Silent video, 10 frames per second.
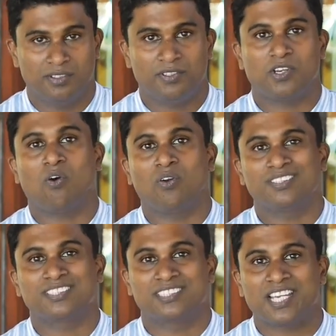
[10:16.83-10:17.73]
we call
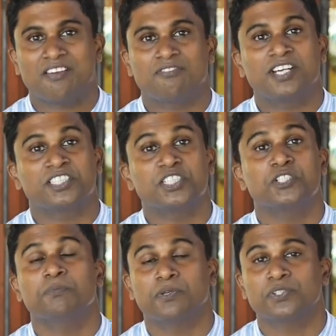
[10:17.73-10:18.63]
it safe and
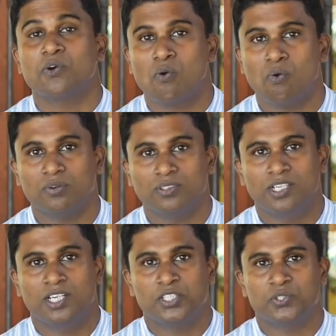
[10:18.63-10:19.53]
secure protocol
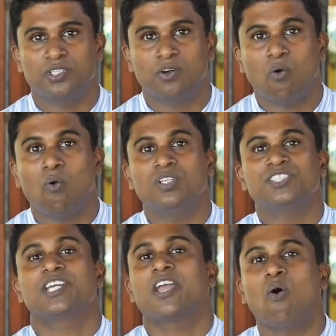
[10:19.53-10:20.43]
to the all
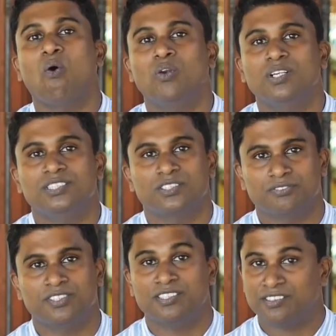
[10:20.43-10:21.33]
stakeholders
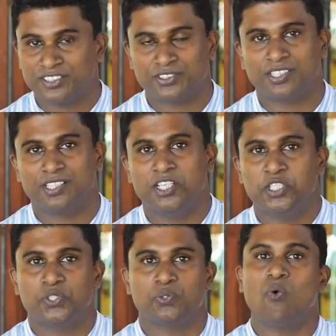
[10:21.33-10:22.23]
of the industry
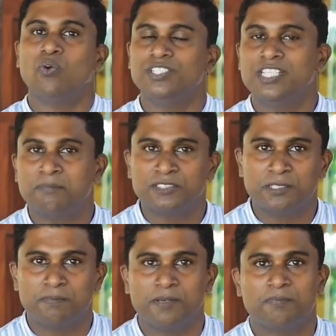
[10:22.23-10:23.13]
so all
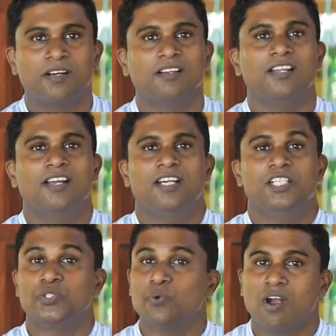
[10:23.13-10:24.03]
dmc people
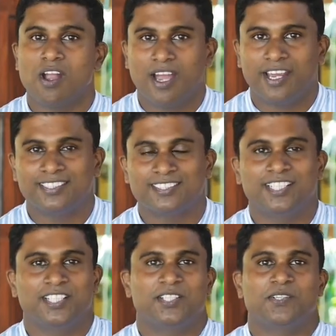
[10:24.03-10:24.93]
tour guides
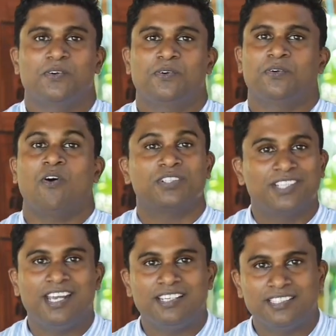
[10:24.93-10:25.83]
you know,
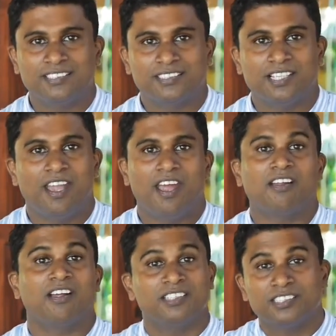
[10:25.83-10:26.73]
hoteliers and
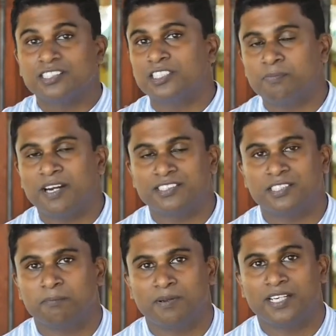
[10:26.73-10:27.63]
other third-party
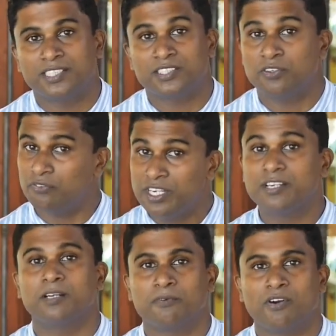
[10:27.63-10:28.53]
suppliers,
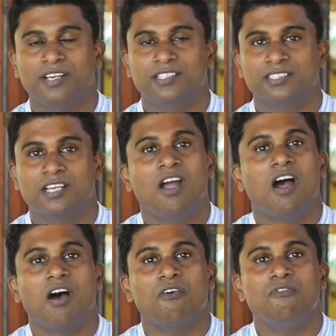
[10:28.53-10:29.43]
vehicle providers
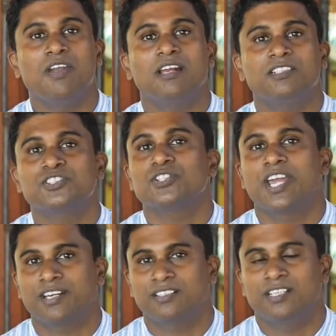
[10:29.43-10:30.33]
are well
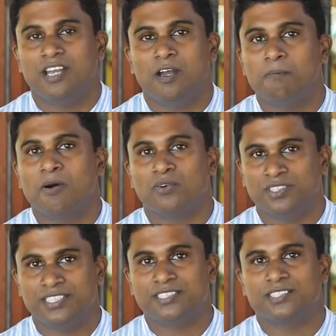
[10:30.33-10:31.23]
trained about
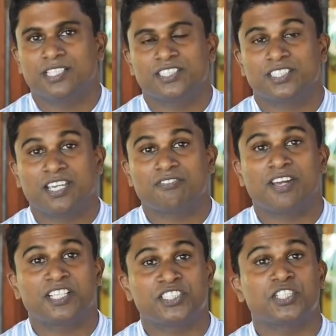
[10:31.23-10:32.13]
these safe
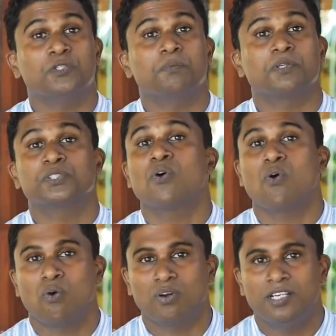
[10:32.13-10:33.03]
and secure
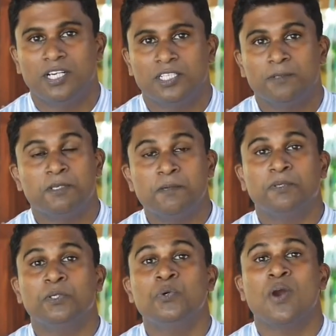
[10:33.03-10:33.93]
protocol. The
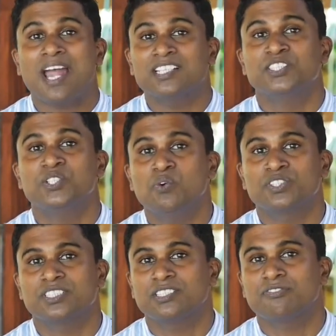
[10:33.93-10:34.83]
people who has no
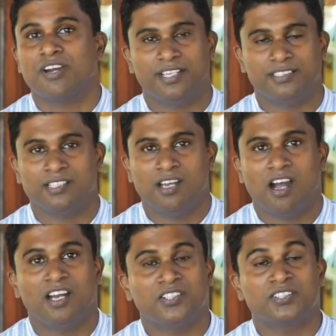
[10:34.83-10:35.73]
certificate
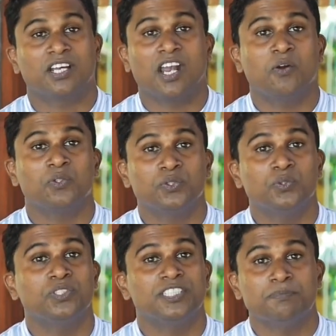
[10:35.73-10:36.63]
are not allowed to
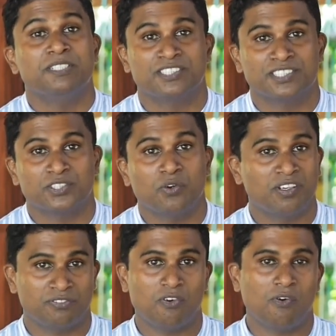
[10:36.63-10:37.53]
do this business
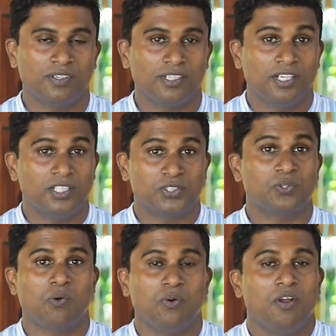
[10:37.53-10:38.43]
going forward.
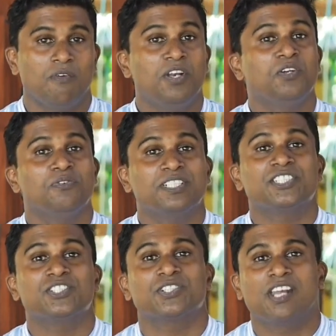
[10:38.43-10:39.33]
So when you
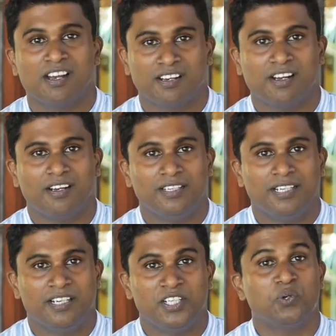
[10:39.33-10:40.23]
visit Sri Lanka,
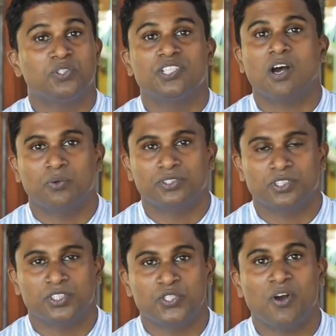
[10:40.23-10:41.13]
no doubt
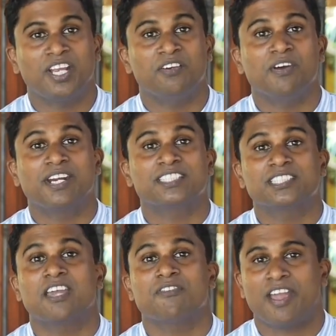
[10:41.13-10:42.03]
you are in very
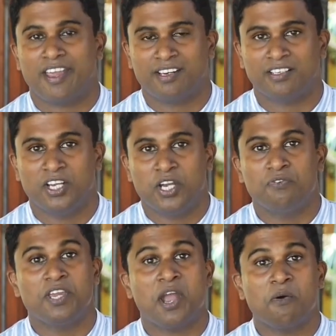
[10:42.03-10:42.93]
safe hand.
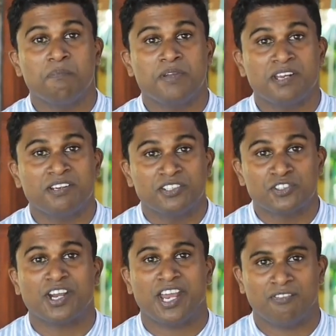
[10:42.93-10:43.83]
We have been
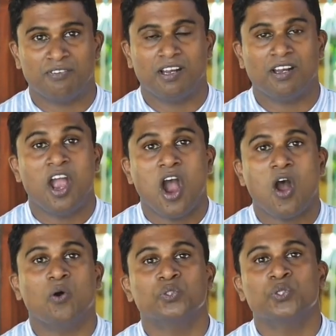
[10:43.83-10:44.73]
trained well
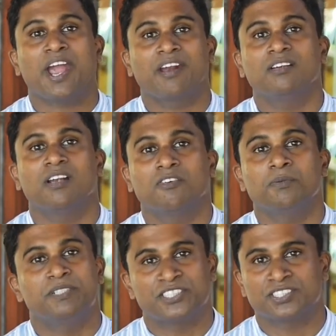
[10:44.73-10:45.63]
how to handle our
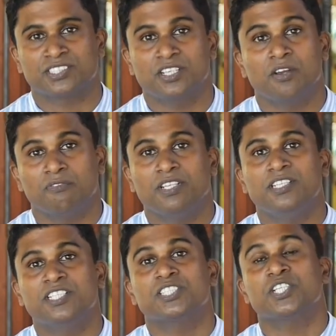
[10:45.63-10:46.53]
business with
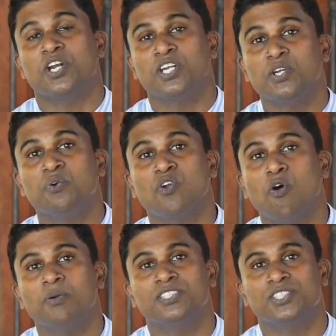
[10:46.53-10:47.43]
this new
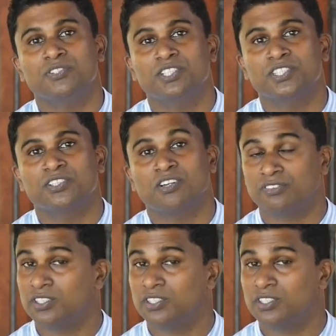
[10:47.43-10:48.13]
normal situation of the